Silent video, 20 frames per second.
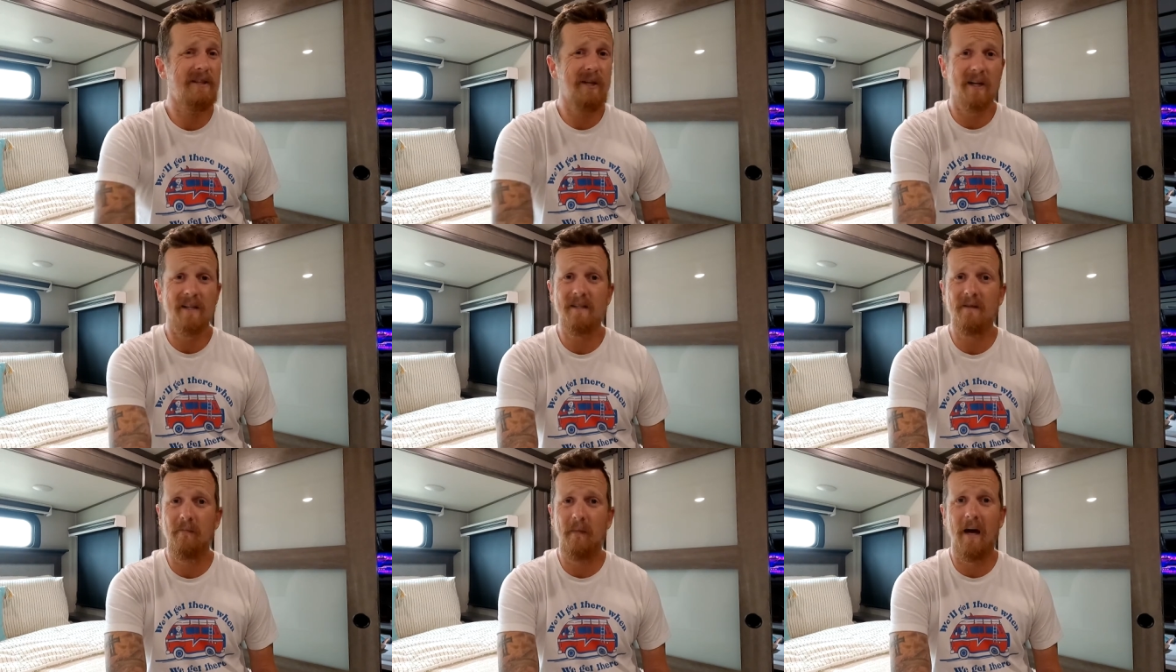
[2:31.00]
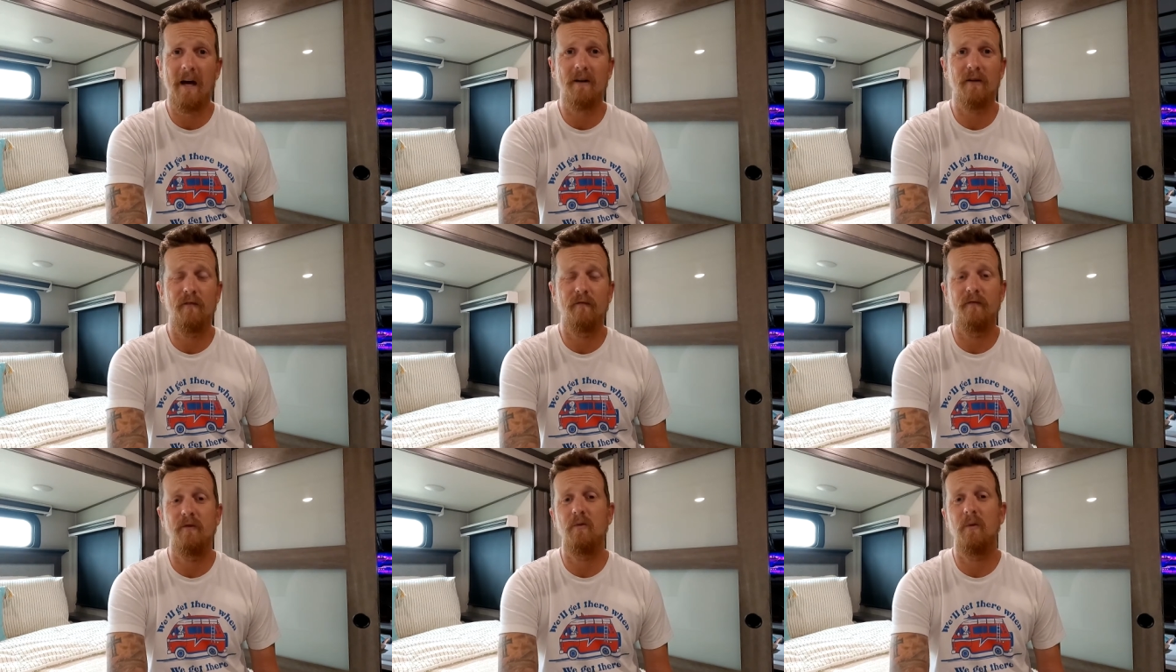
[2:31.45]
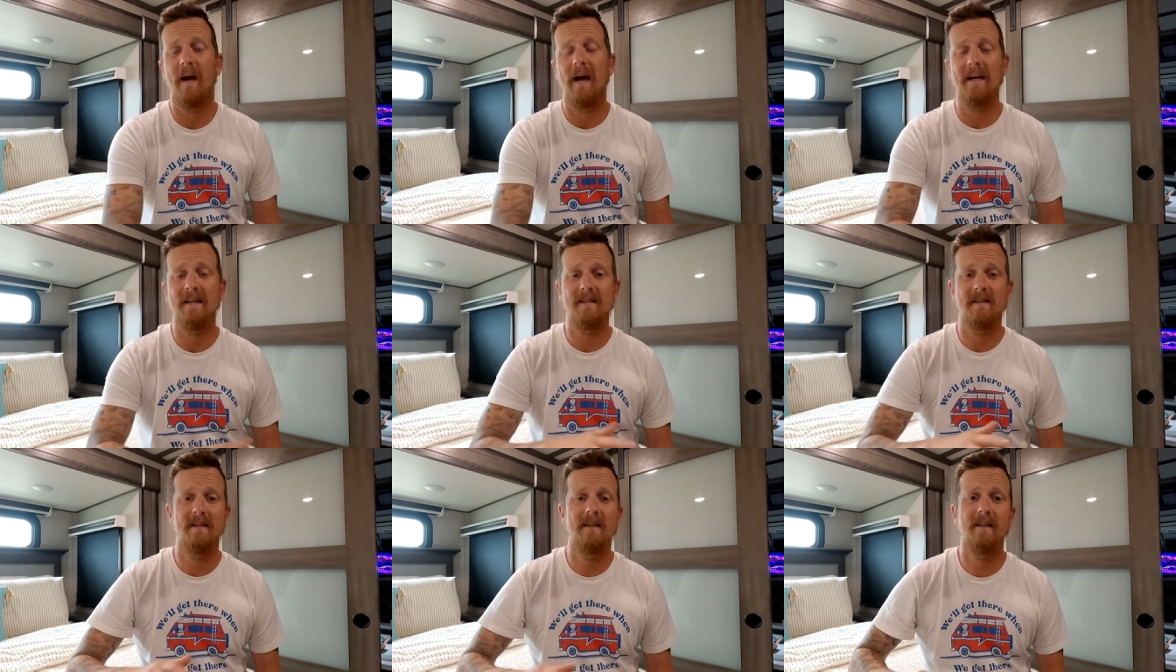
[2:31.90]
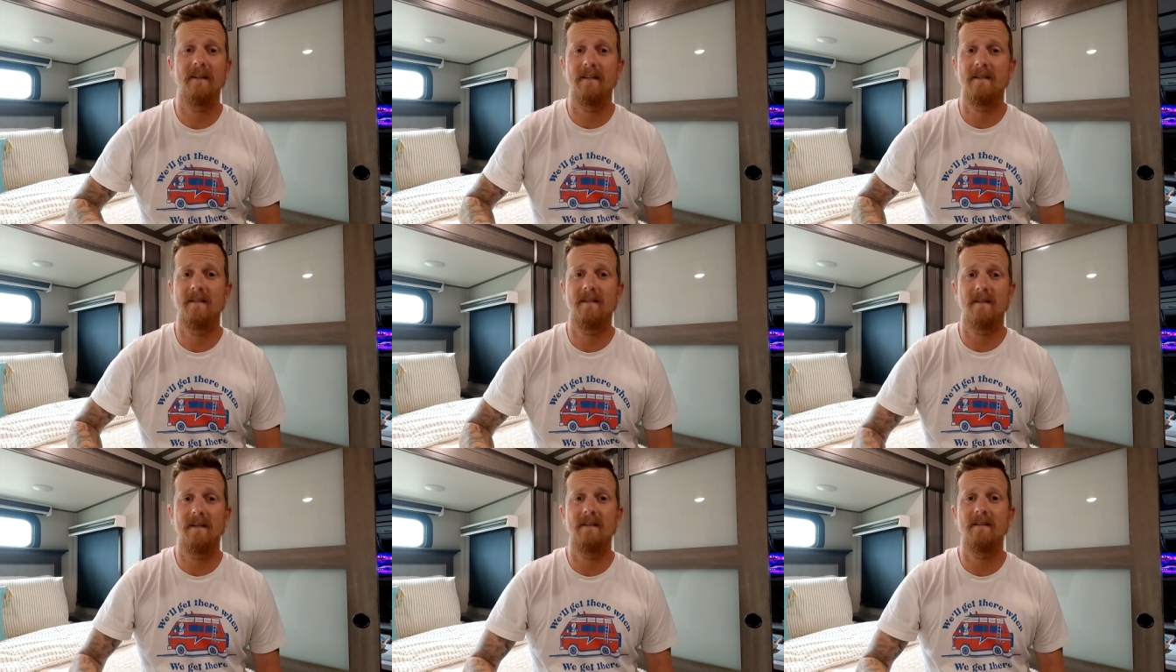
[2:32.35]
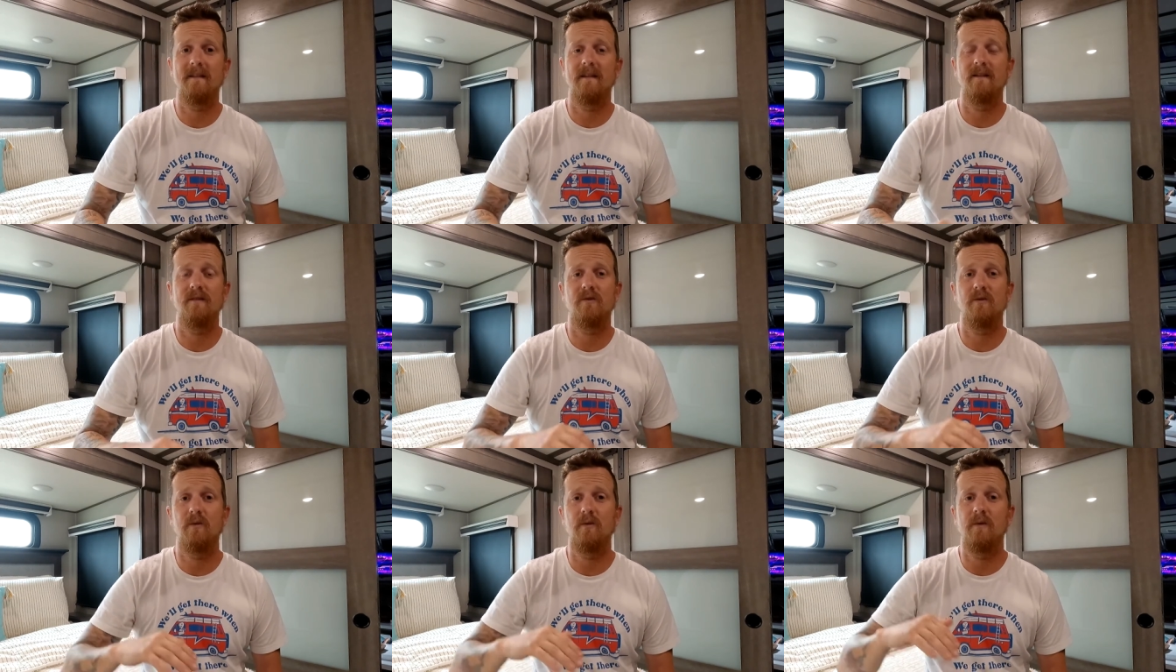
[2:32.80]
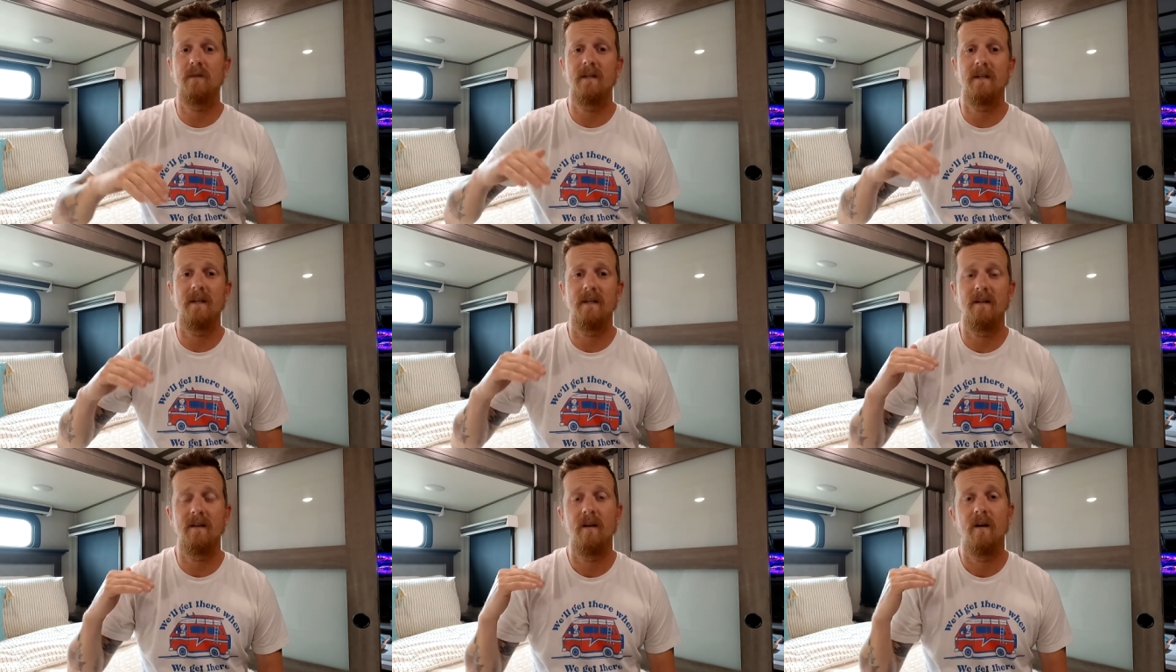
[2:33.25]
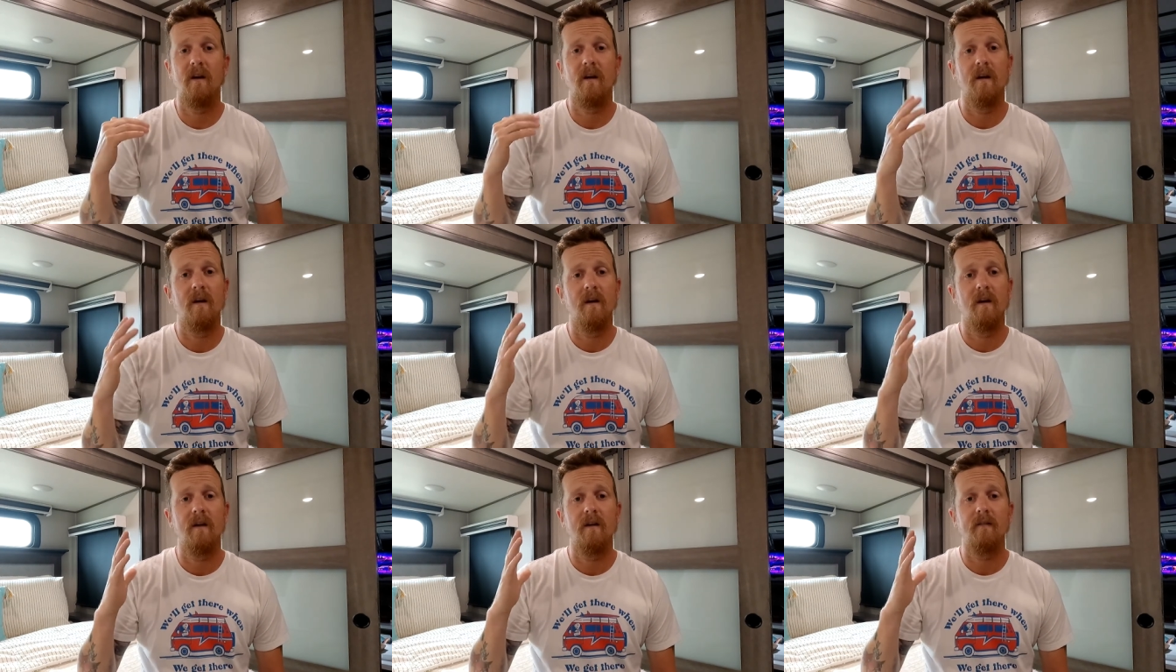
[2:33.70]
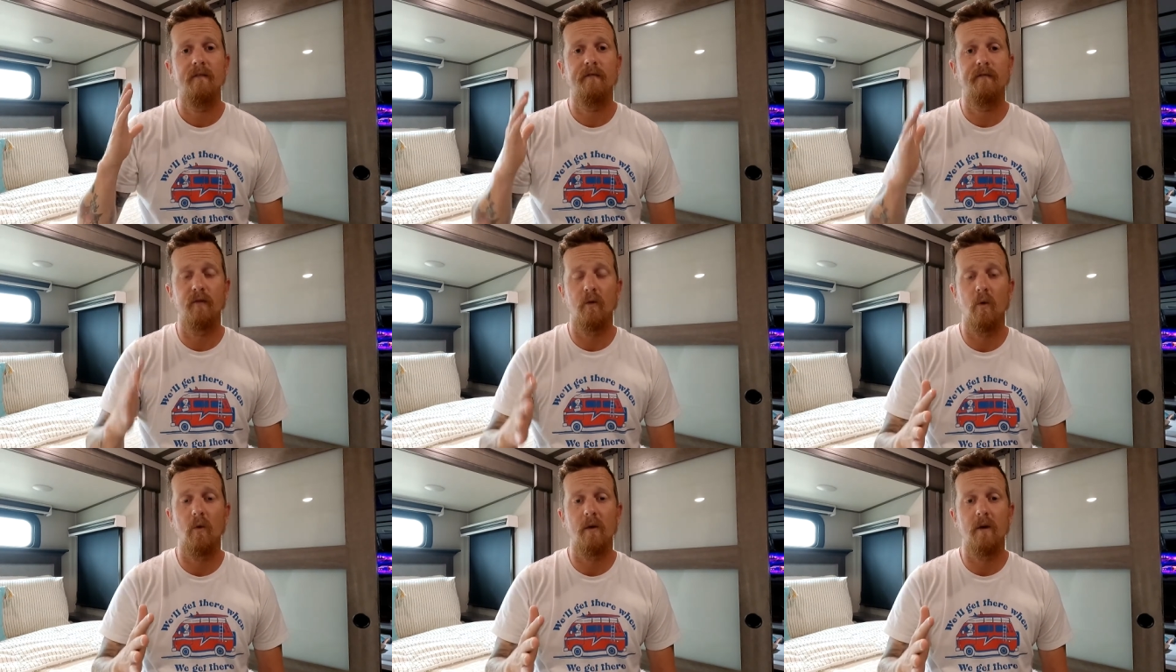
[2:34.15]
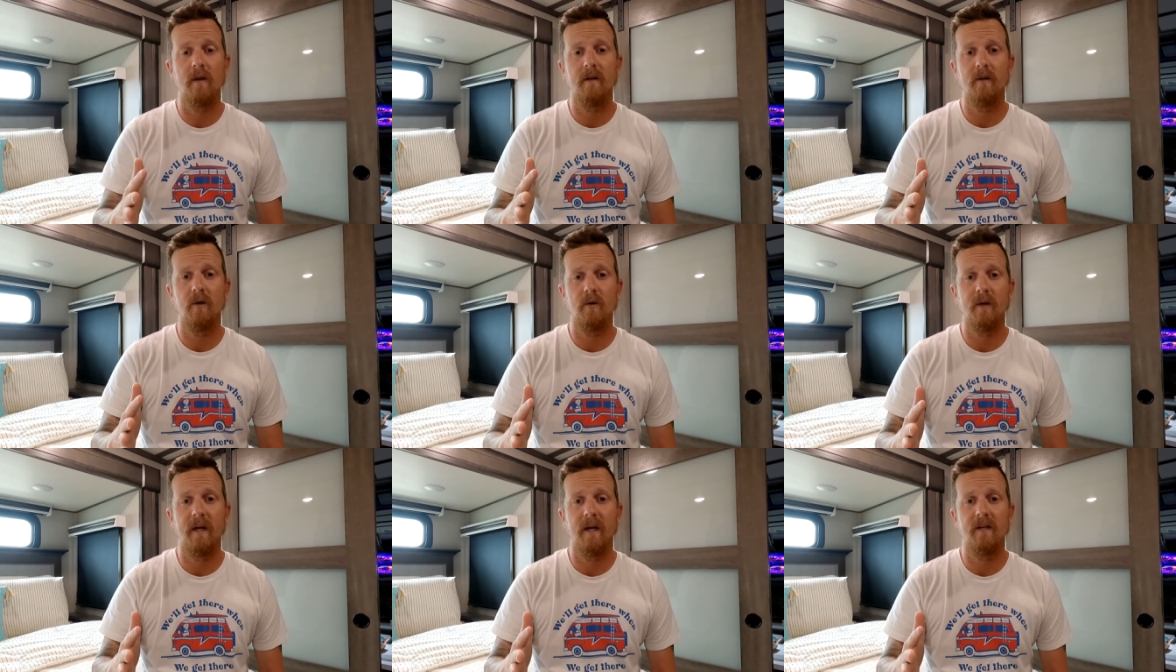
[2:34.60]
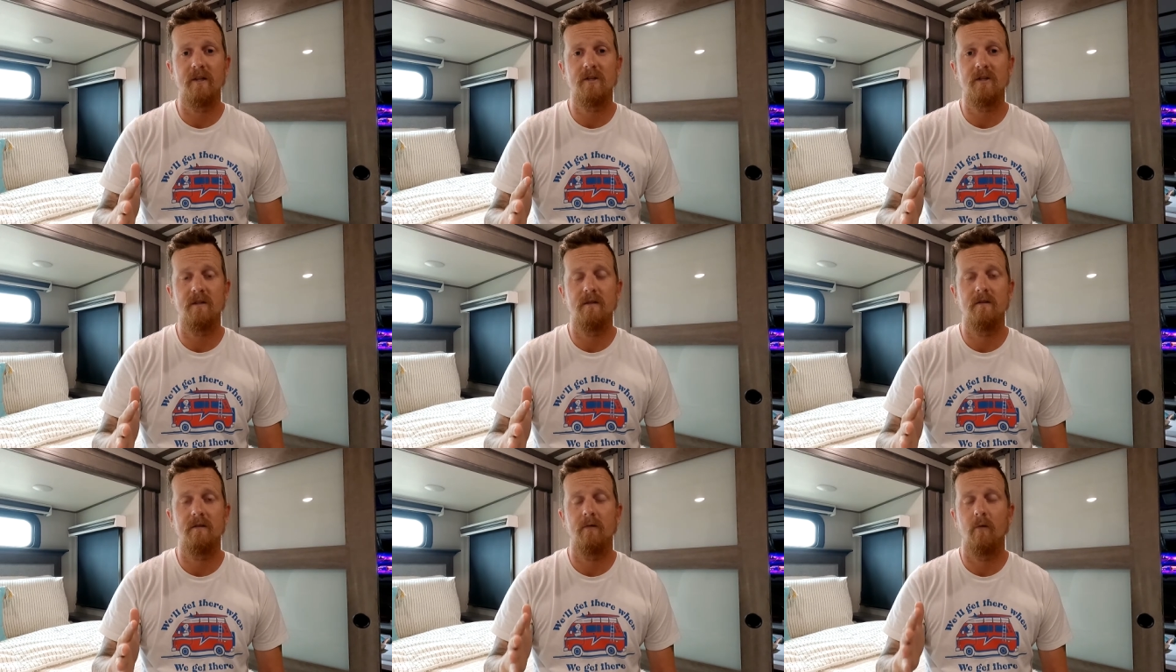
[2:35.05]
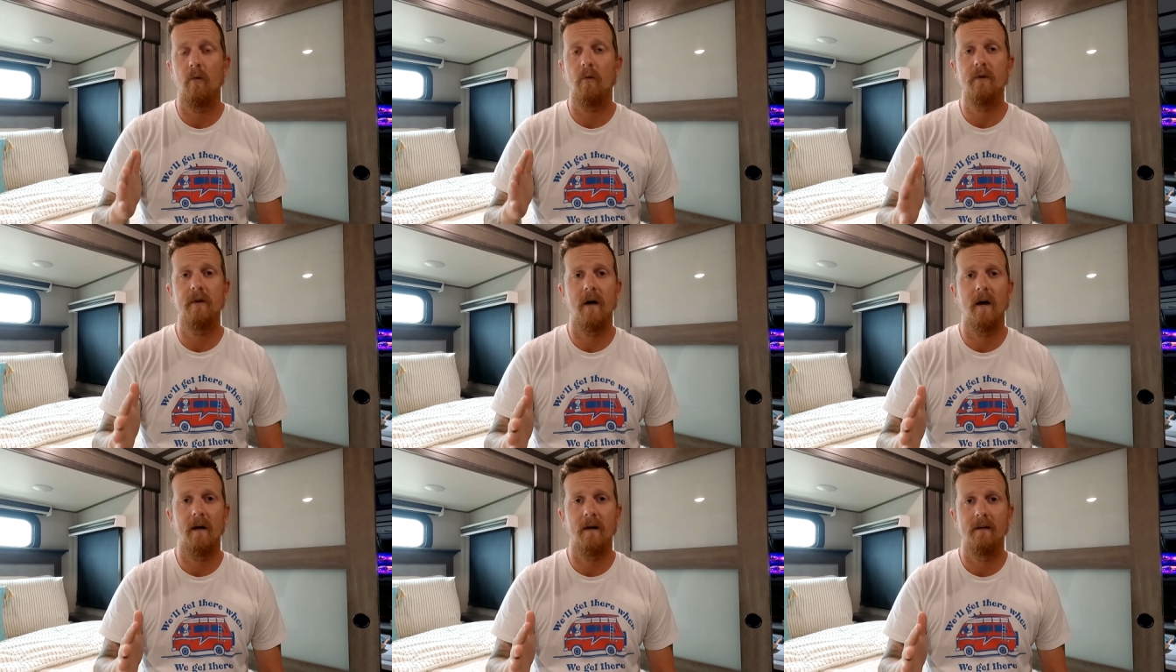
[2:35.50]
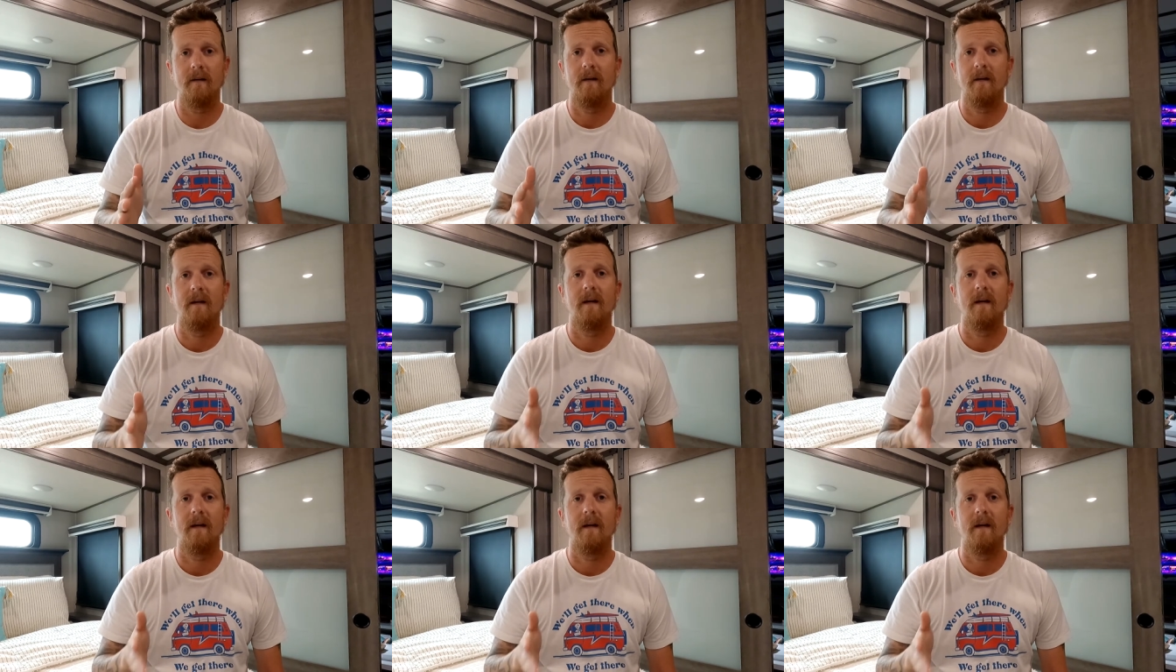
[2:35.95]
Doesn't matter if you accidentally sent it to the Florida location or not.